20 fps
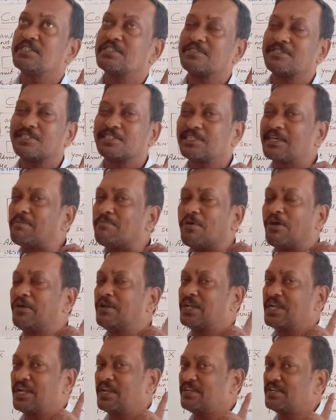
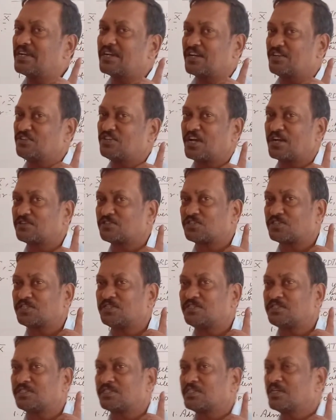subordinating
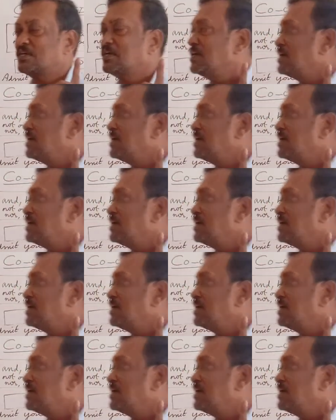conjunctions.